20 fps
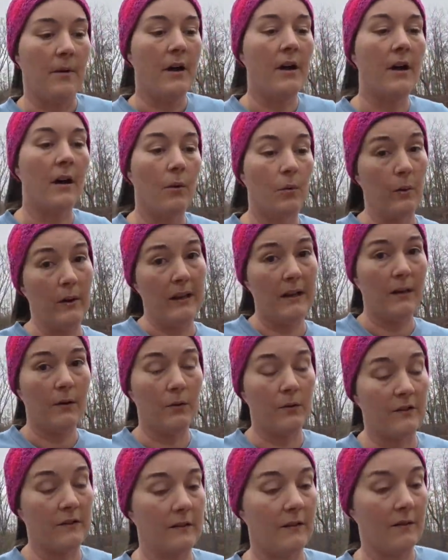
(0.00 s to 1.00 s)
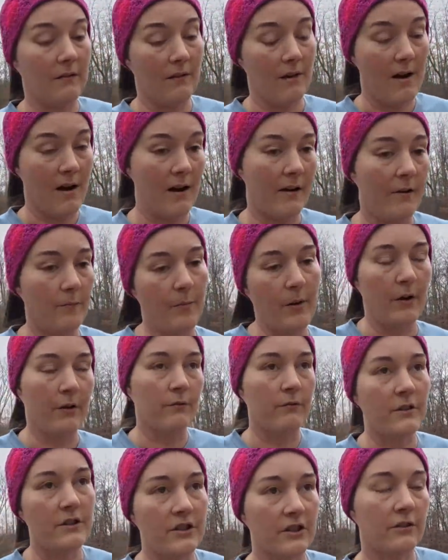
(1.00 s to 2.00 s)
a week, which is a lot of bone
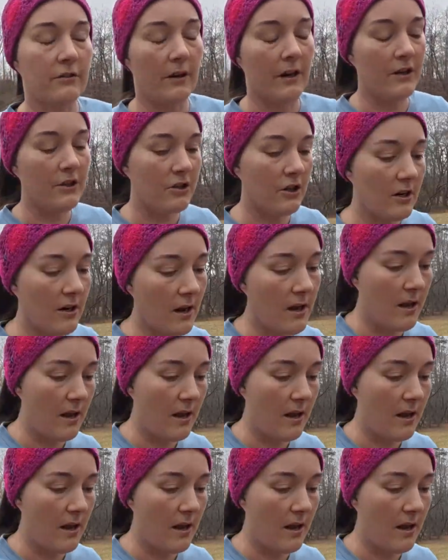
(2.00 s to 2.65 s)
regeneration.